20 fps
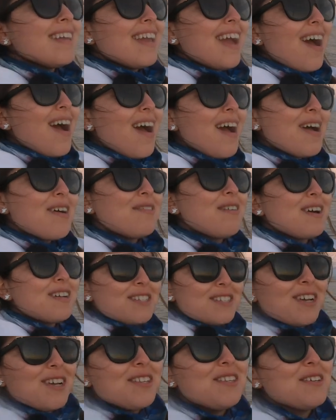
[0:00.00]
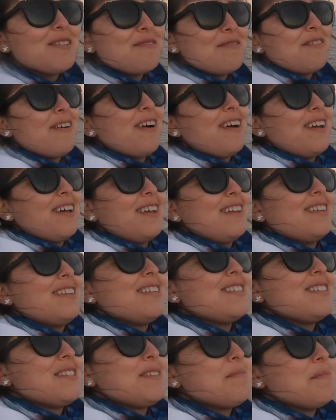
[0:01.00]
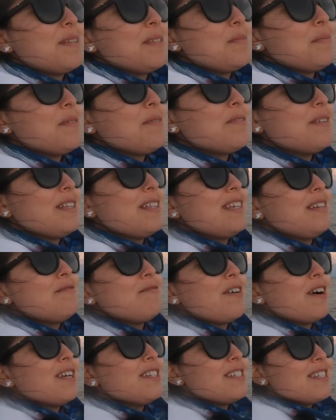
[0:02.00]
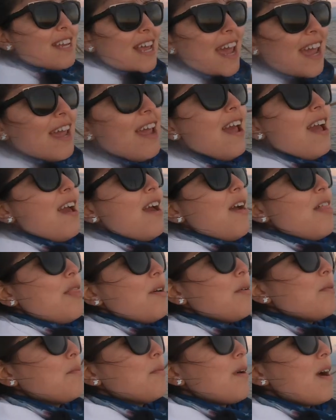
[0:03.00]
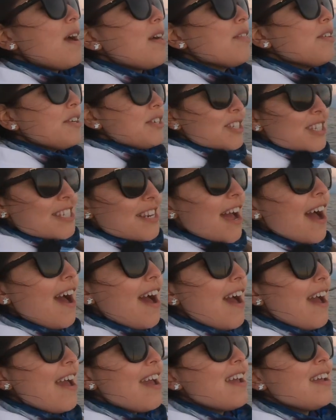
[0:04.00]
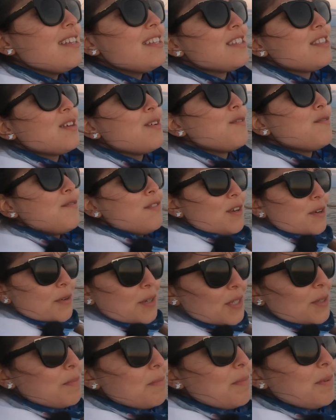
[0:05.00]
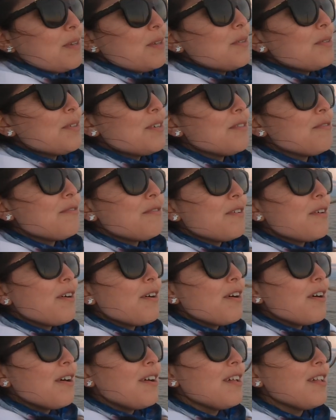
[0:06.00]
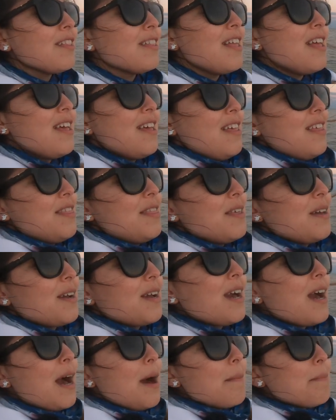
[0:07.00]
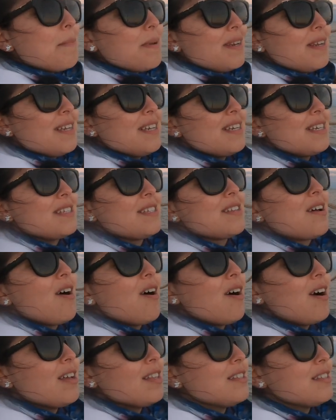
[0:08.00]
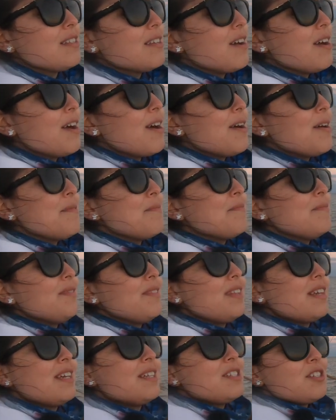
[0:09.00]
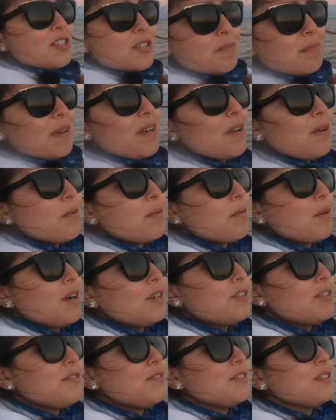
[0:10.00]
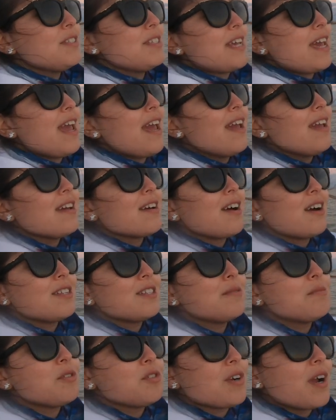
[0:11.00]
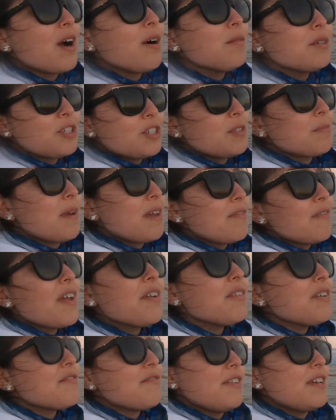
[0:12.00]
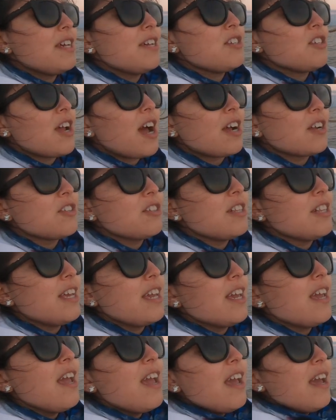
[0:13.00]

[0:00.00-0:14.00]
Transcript: Yeah, I've had tons of fun. It's been really fun today. The weather's nice. The view is beautiful. The company is awesome. It's just been a wonderful day. Caught some trout, which is my favorite fish, actually.